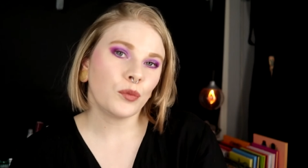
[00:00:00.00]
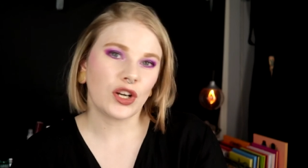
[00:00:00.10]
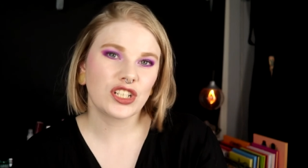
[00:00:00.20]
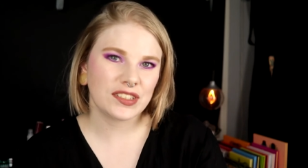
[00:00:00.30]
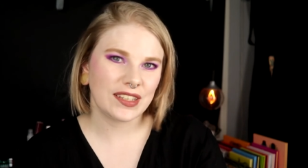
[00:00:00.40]

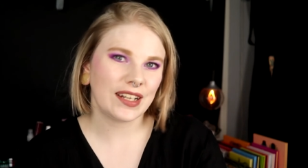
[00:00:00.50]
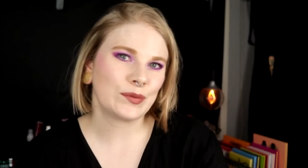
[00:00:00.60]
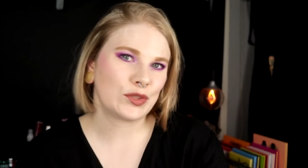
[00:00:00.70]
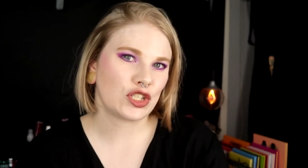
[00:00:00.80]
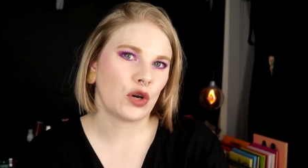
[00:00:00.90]
brushes that
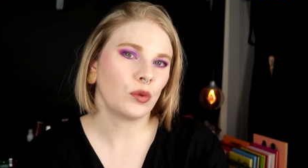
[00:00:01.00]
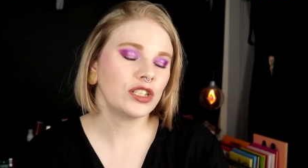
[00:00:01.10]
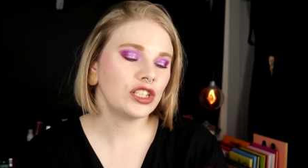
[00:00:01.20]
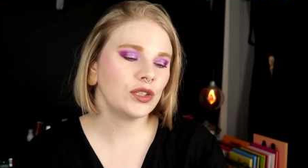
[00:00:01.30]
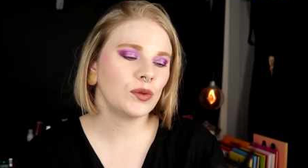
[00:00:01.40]
I'm showing
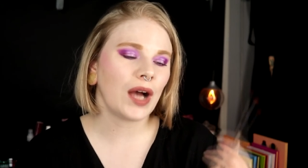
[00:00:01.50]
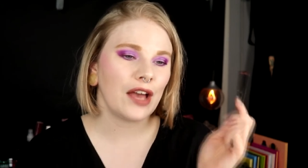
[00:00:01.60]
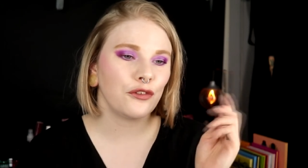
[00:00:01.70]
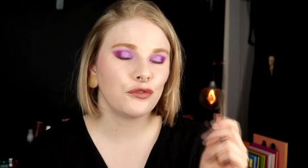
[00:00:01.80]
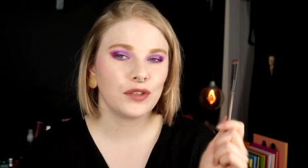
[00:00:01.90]
you
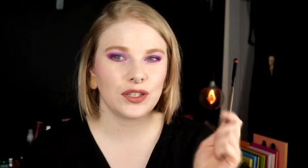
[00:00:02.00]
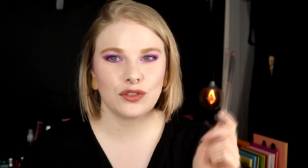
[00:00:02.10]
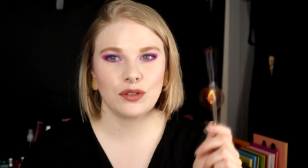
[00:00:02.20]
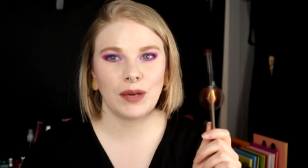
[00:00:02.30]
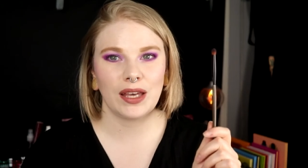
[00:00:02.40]
I think you
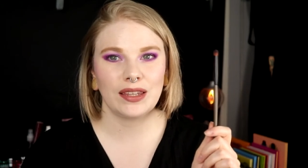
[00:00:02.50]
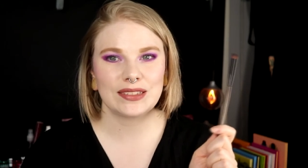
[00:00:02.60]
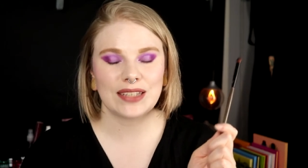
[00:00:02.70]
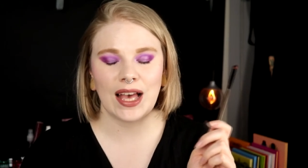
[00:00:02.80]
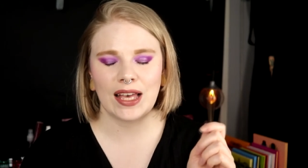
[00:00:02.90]
should buy
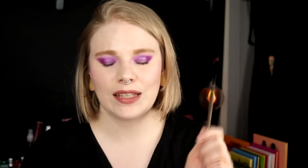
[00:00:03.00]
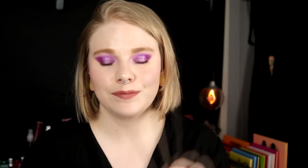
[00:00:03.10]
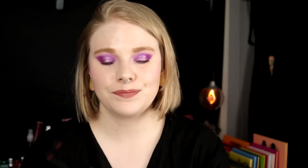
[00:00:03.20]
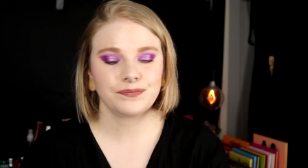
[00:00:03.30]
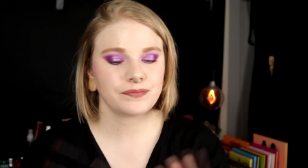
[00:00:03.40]
this I
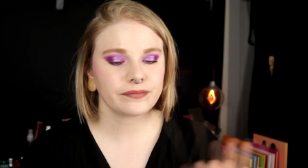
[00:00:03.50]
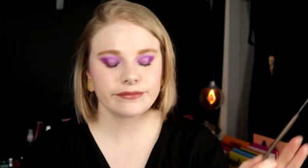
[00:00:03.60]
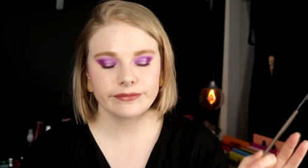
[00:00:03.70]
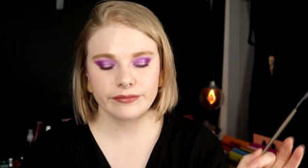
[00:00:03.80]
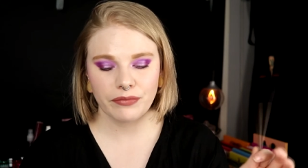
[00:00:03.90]

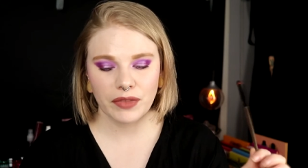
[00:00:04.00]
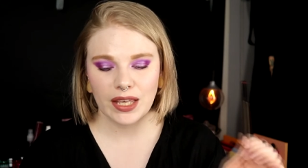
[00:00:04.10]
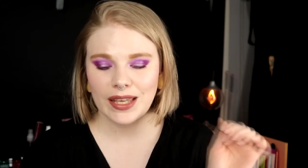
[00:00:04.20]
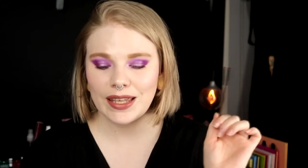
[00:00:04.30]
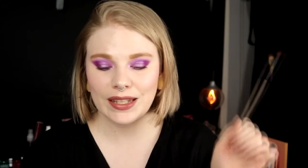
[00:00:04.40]

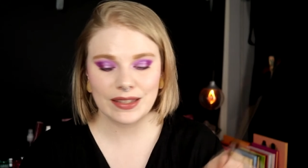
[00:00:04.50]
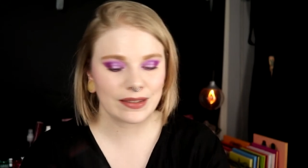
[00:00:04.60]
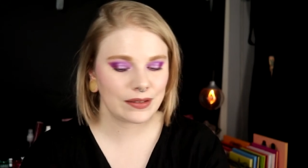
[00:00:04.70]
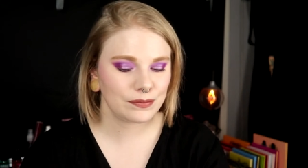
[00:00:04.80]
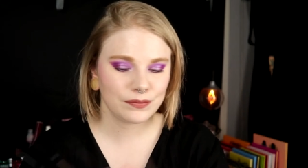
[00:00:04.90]
it
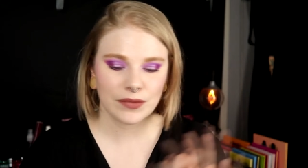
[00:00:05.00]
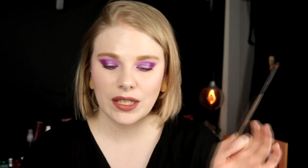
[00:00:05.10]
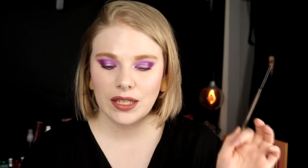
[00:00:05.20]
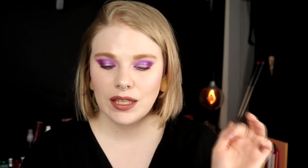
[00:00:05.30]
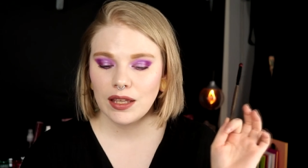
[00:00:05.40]
is
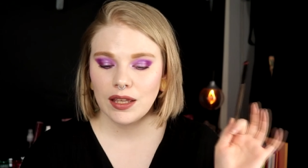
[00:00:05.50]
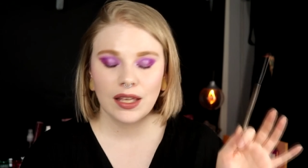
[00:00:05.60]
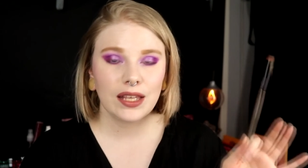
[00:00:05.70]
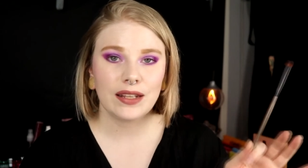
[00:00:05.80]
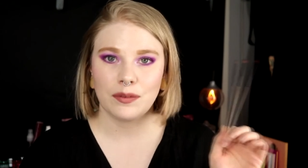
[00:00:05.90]

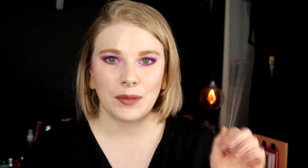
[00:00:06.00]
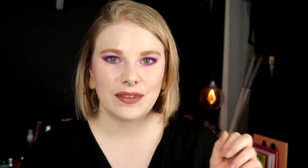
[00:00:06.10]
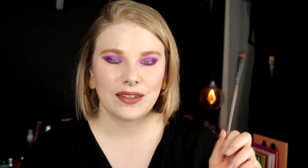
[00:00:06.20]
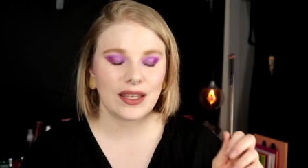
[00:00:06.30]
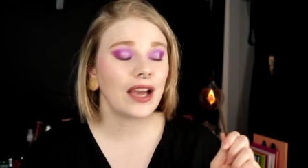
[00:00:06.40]
it is
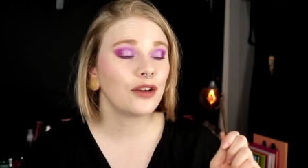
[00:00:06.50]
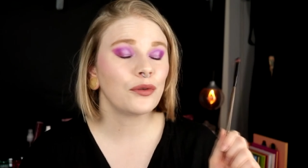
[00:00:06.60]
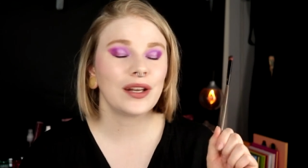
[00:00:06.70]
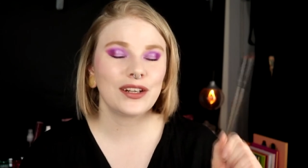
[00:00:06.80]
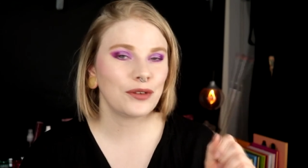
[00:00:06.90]
amazing I
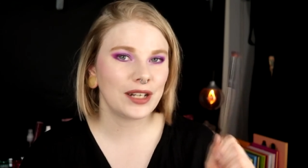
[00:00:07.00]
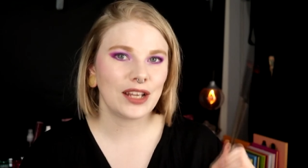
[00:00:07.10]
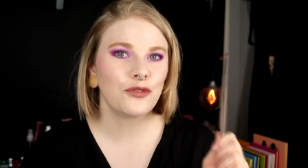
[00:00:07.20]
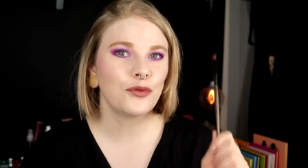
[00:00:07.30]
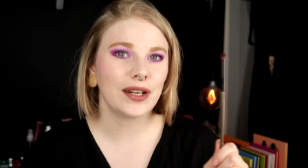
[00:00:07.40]
really really
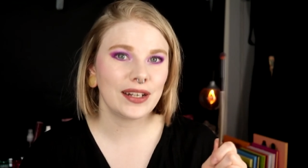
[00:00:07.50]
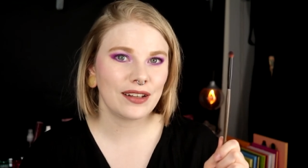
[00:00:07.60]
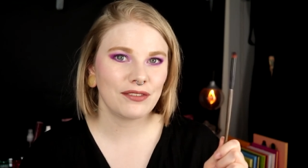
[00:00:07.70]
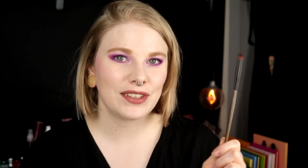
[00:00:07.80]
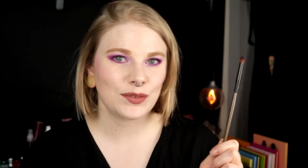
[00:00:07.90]
really
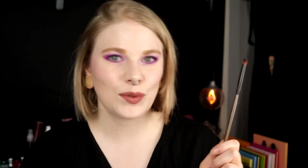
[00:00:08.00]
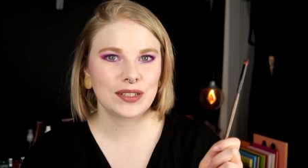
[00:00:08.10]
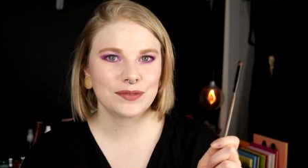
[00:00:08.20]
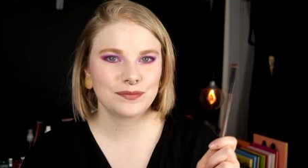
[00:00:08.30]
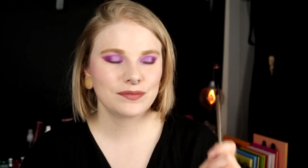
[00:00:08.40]
love this one
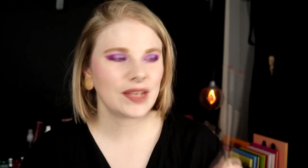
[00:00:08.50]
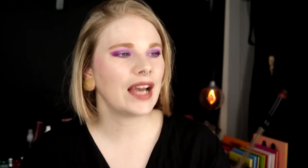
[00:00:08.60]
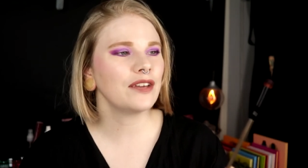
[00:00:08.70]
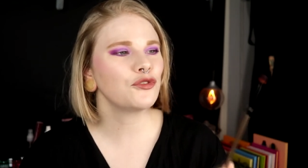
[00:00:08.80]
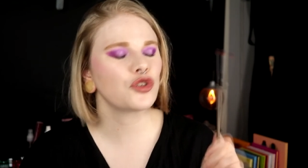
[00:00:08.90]

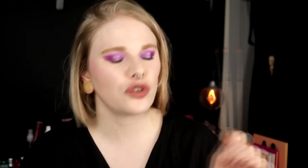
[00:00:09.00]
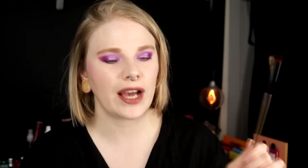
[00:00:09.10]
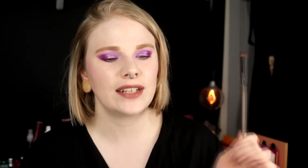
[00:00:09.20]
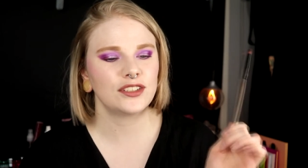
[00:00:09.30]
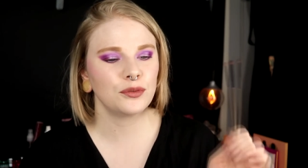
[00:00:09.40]
I've
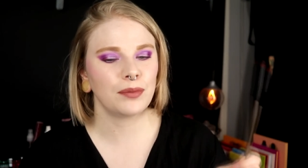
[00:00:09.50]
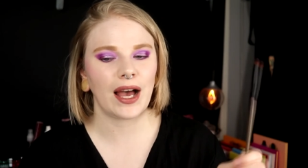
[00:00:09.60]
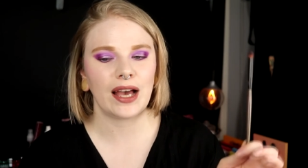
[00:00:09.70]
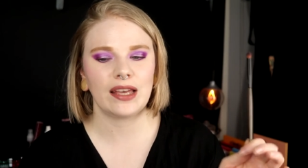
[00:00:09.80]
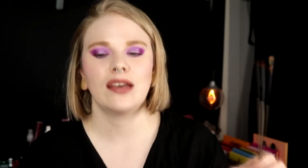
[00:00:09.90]
tried to
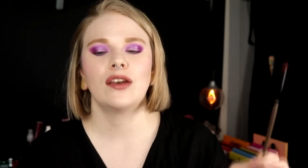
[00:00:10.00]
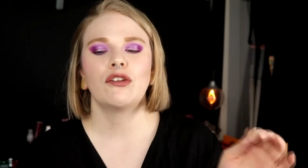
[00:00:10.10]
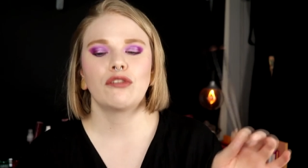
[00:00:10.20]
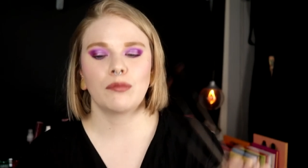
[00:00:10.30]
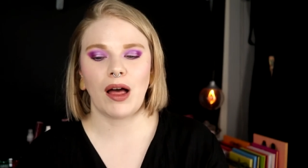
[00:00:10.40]
buy
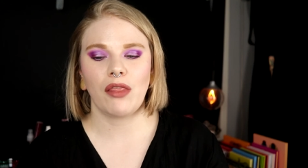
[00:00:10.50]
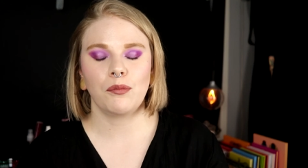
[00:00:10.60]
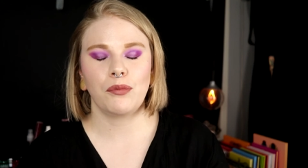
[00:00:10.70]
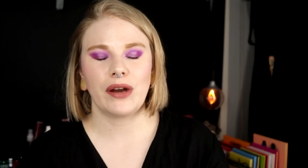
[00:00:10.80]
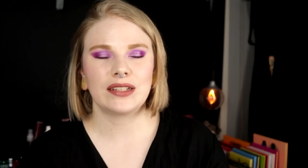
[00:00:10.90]
from other
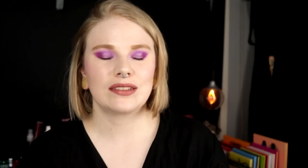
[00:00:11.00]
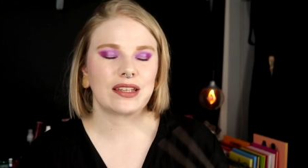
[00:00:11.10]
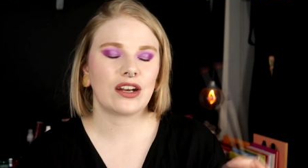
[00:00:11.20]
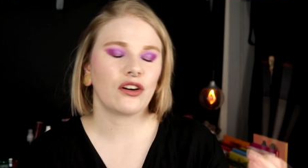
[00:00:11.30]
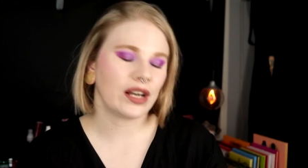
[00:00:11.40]
brands
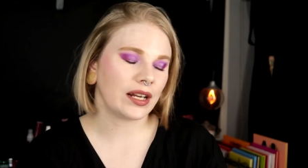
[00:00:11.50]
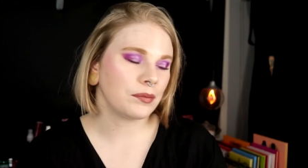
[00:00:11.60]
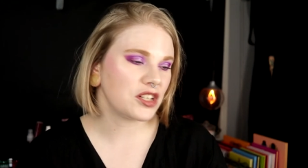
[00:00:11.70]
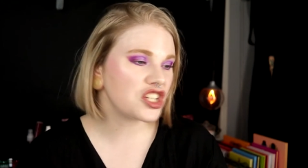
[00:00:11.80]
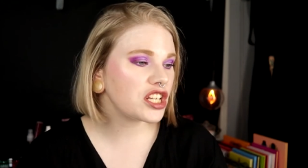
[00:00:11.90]
that are a little
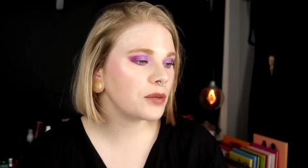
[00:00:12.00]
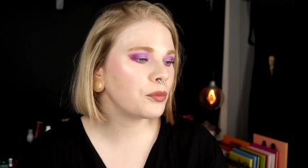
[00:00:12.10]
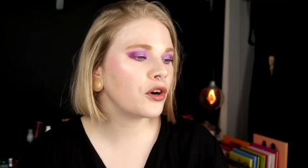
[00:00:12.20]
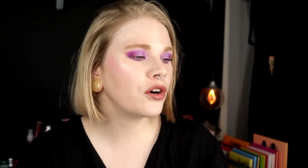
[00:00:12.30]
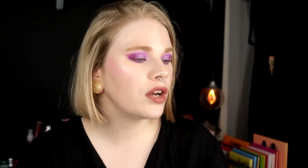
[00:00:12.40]
bit
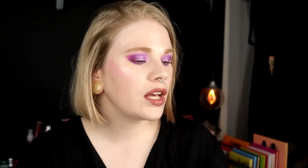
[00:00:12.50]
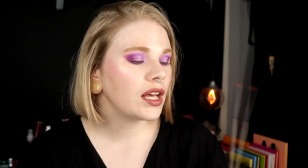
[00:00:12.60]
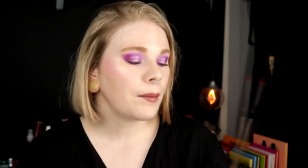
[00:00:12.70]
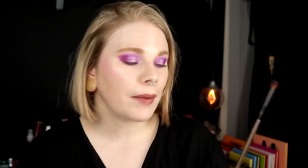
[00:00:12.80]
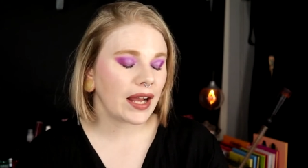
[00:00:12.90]
cheaper,
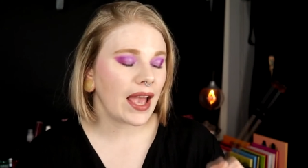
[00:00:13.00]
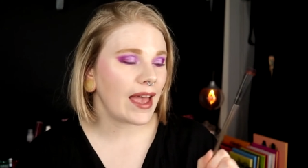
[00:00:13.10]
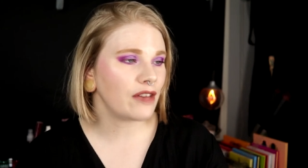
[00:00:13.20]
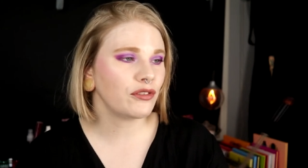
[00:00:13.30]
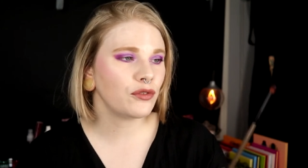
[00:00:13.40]
but I
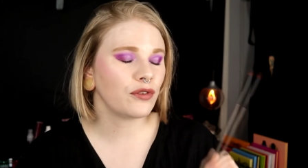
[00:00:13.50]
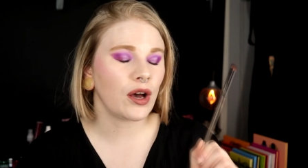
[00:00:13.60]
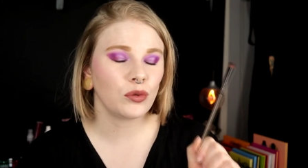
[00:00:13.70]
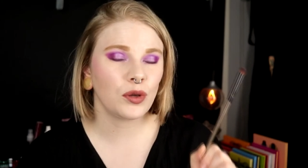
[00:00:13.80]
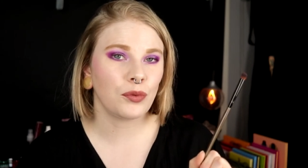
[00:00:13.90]
haven't
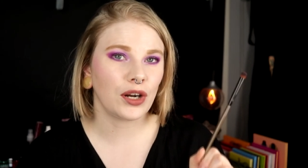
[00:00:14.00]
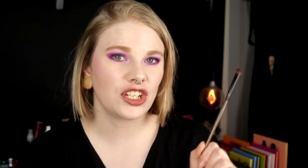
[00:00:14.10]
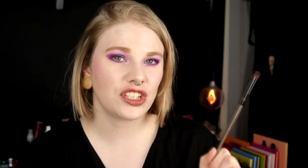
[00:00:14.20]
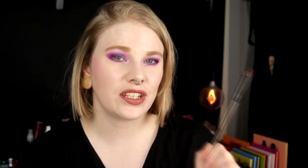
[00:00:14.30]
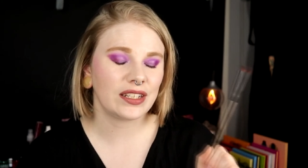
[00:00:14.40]
found a
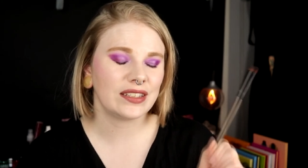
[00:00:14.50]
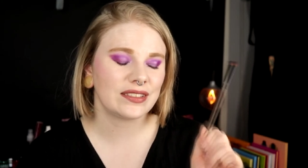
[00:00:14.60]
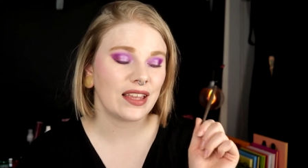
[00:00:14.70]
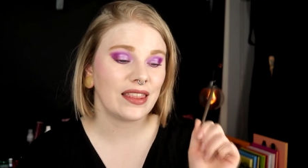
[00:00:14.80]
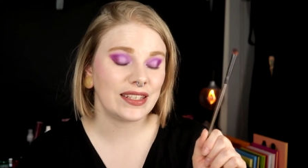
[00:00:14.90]
brush that
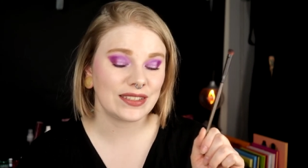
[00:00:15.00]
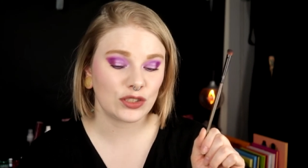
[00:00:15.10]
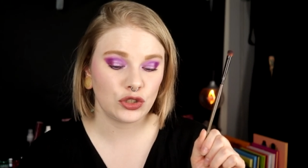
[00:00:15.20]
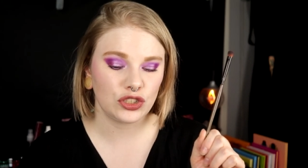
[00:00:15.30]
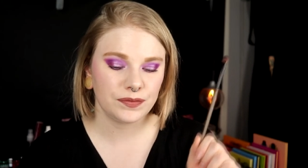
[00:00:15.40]
is this
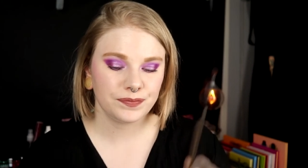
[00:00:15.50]
good.